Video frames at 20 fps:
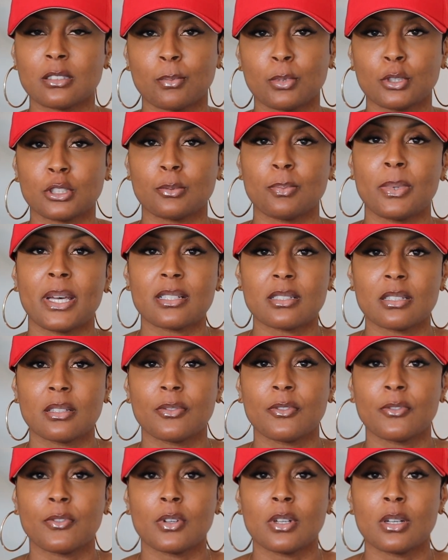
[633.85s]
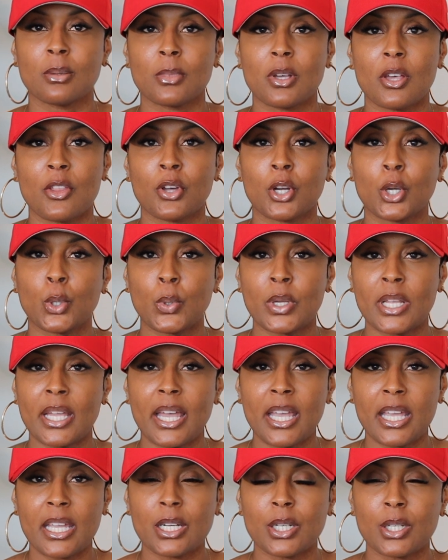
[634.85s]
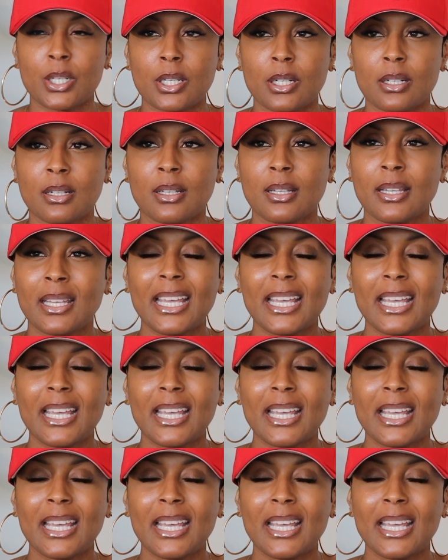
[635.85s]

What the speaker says: perspective from the creator.